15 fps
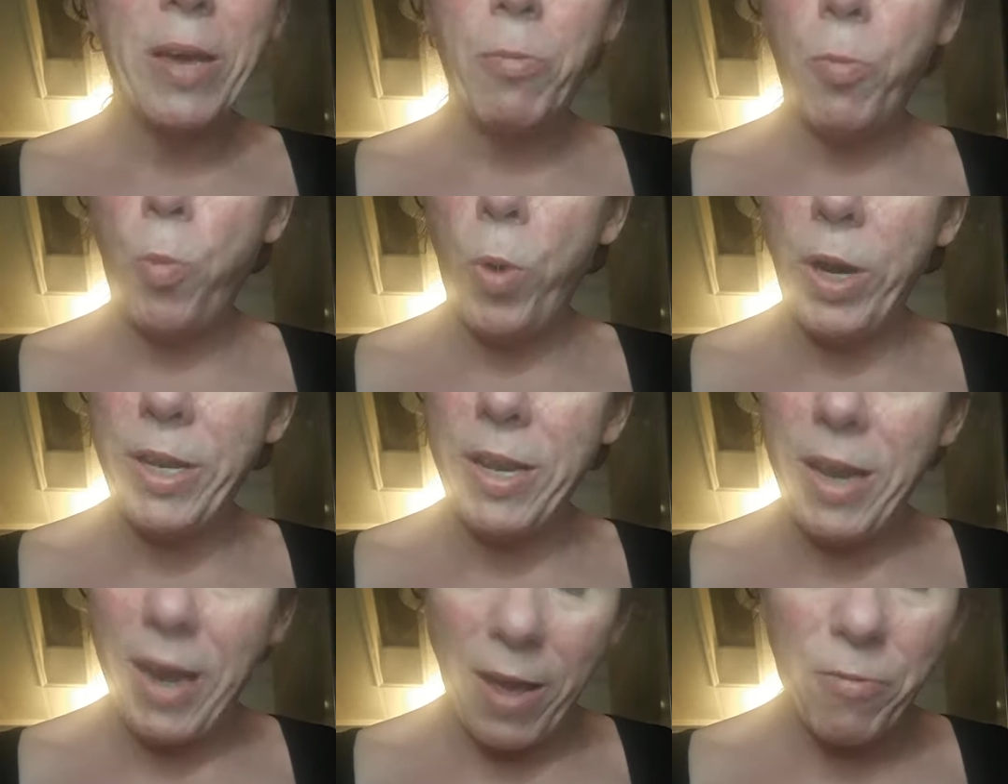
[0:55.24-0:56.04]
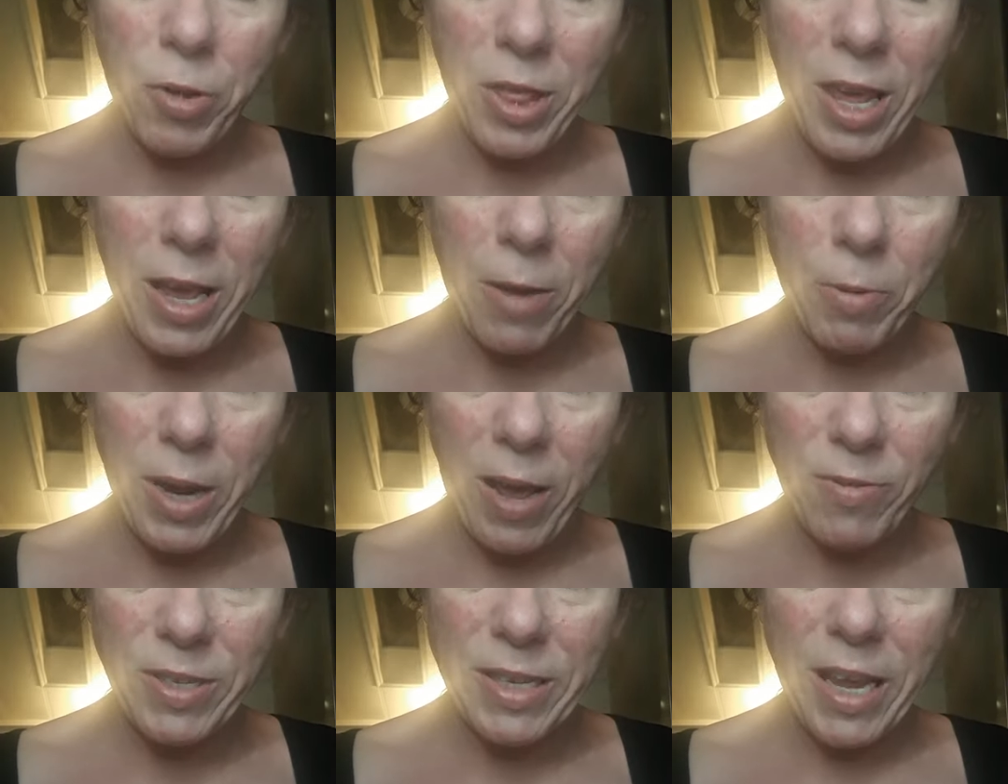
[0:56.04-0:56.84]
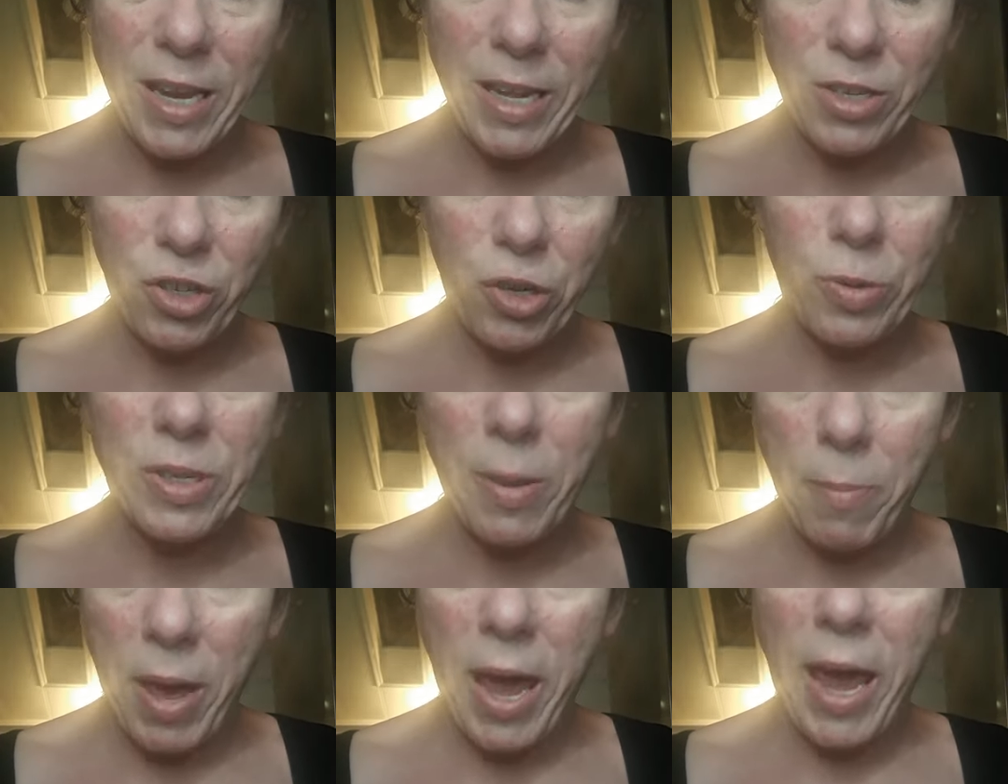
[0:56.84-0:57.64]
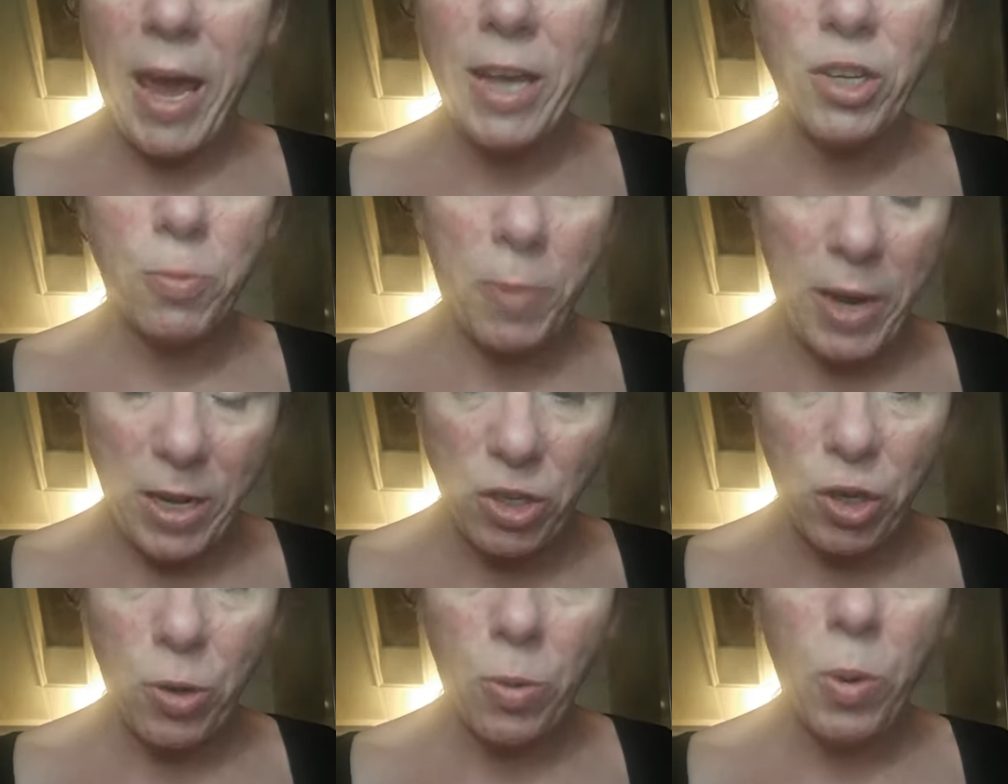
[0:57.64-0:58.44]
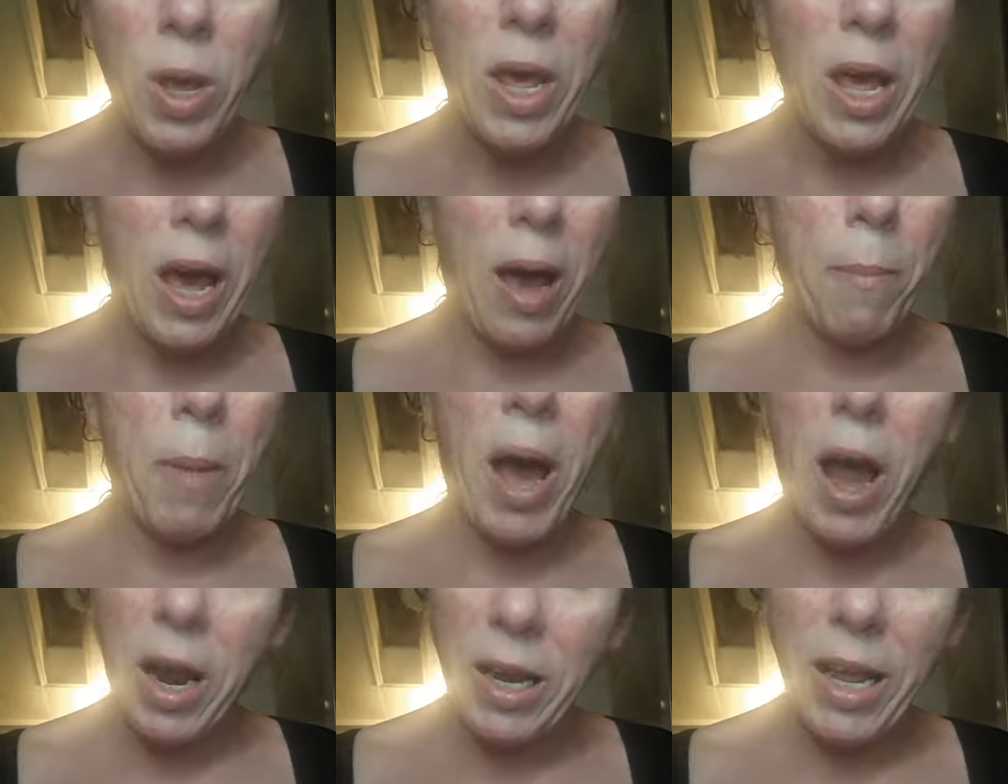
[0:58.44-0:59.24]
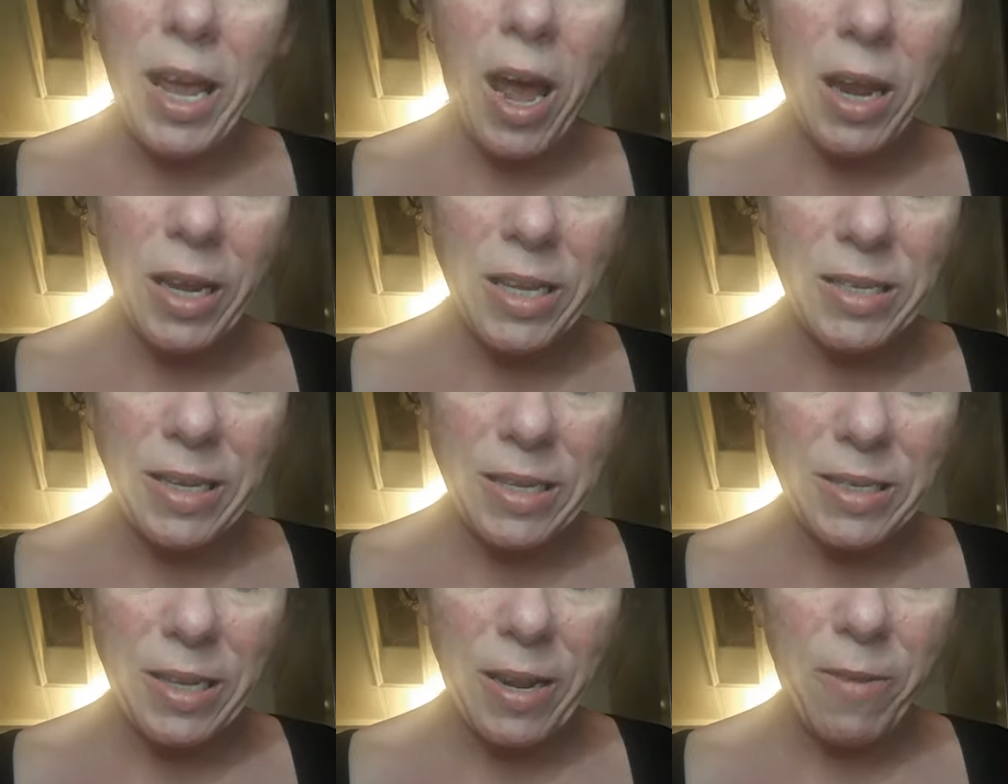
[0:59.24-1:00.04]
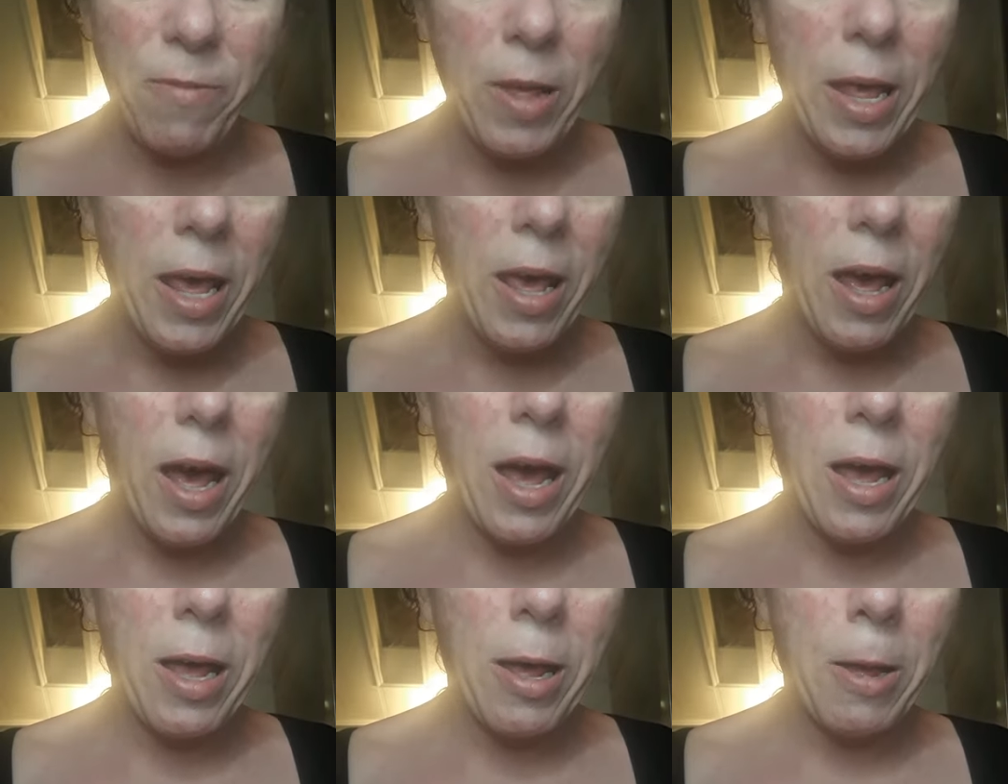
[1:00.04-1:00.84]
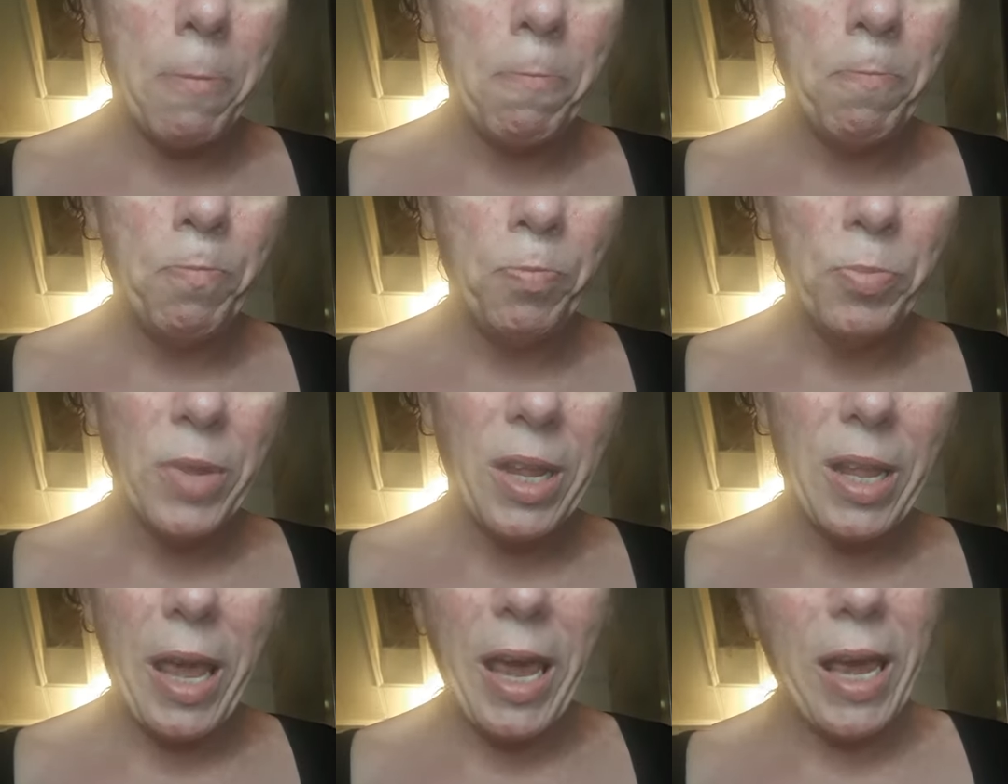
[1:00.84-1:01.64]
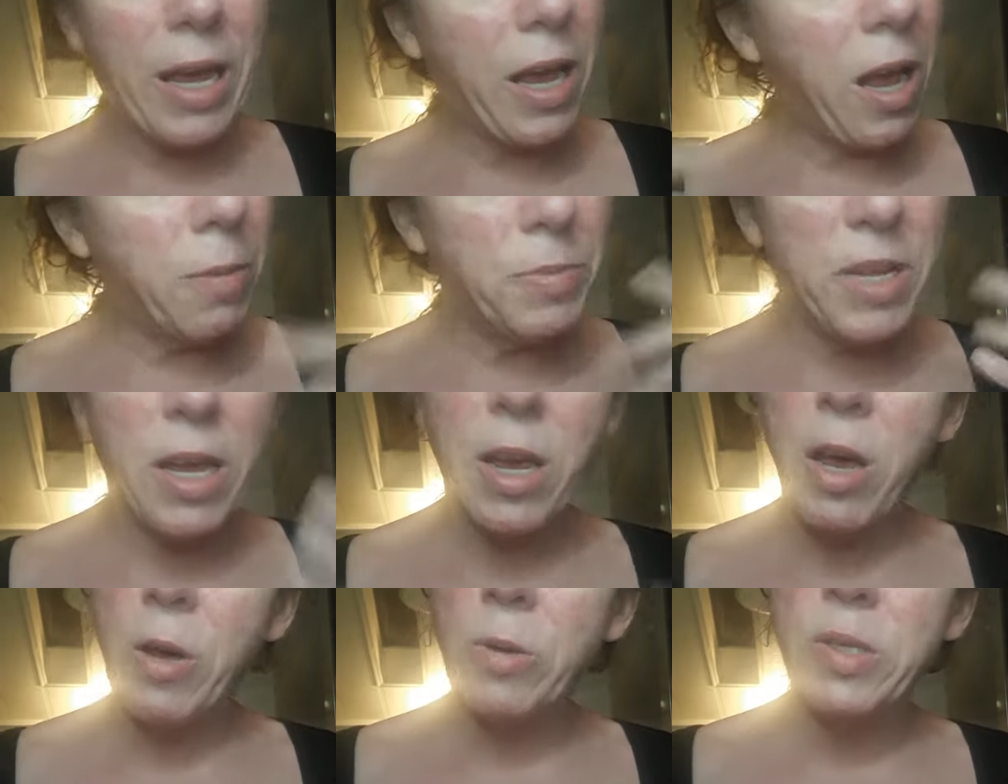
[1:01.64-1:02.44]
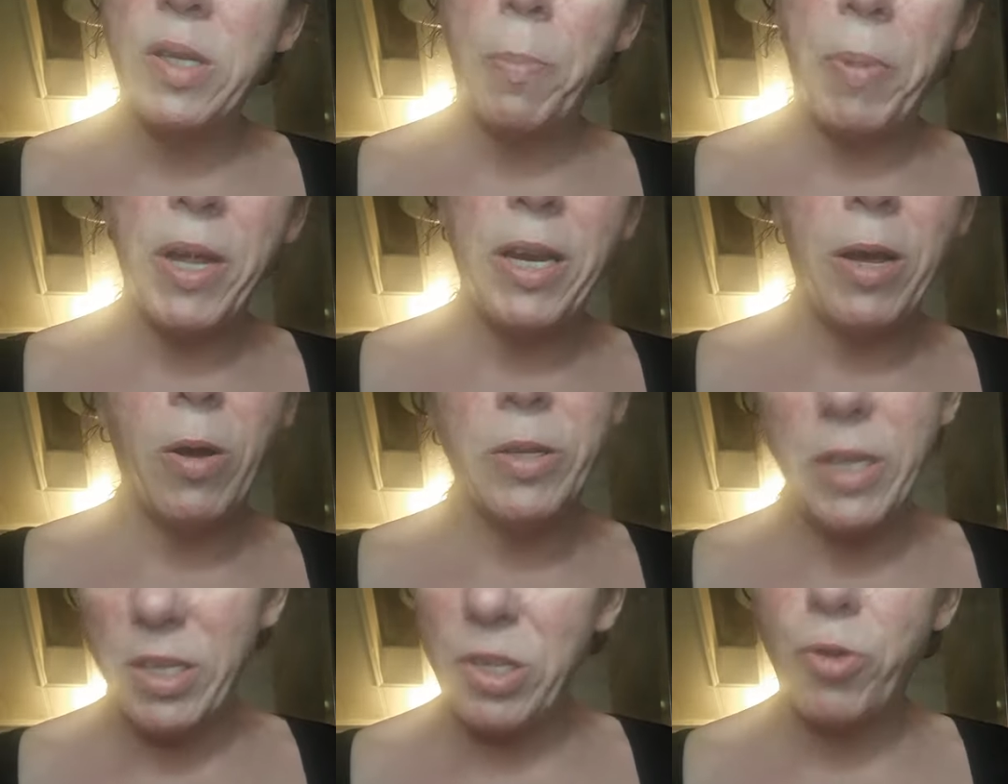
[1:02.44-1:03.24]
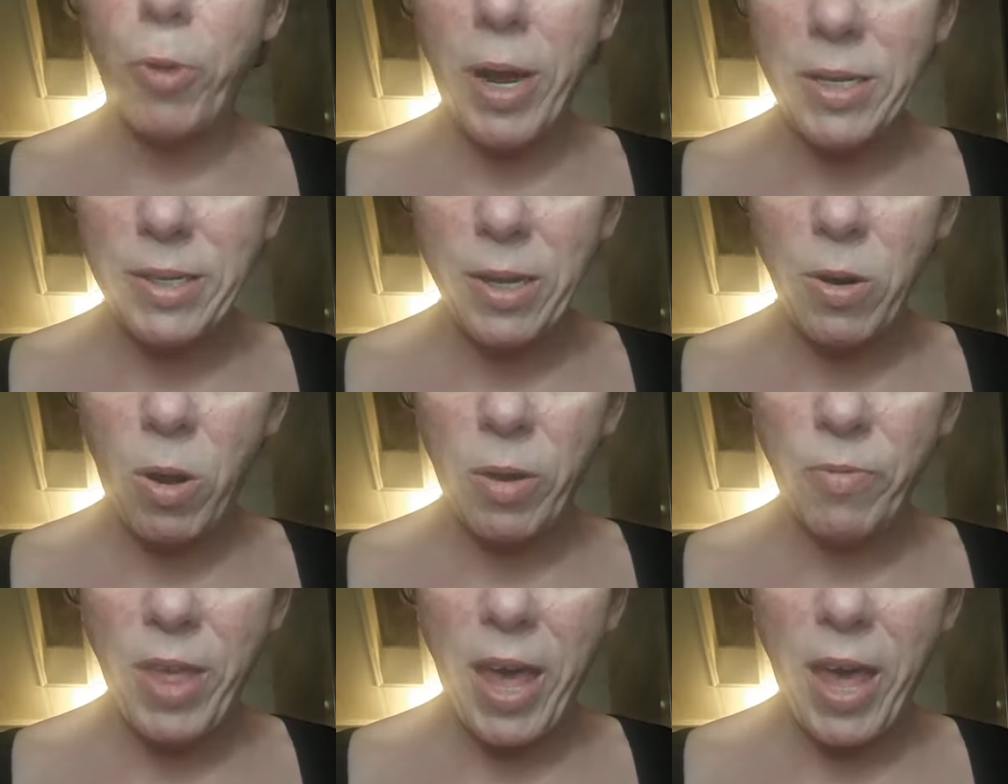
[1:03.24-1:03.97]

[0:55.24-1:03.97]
Would never think I would have skin issues at my age, but I do. I'm highly, highly sensitive. It comes and goes depending on the stress and all of